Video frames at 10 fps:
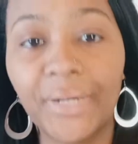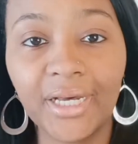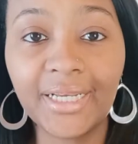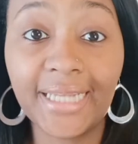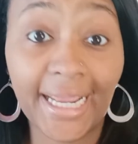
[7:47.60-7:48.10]

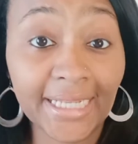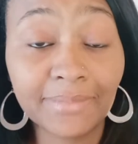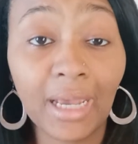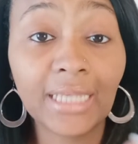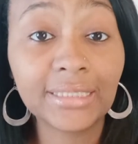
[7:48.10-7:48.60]
But that is
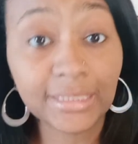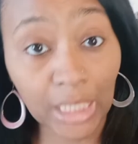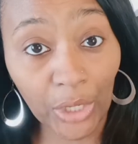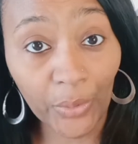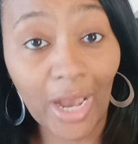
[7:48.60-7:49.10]
my
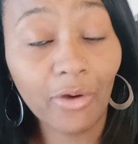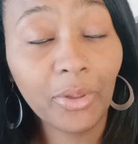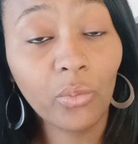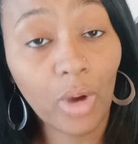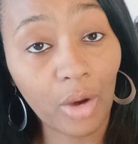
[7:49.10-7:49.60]
song I will
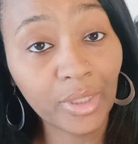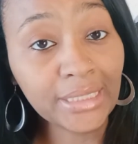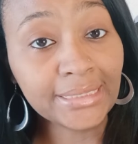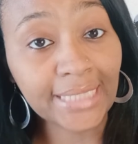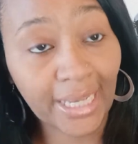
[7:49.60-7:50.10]
be
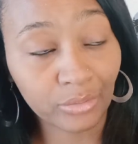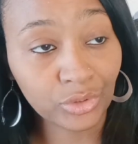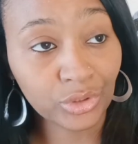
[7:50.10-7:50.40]
walking down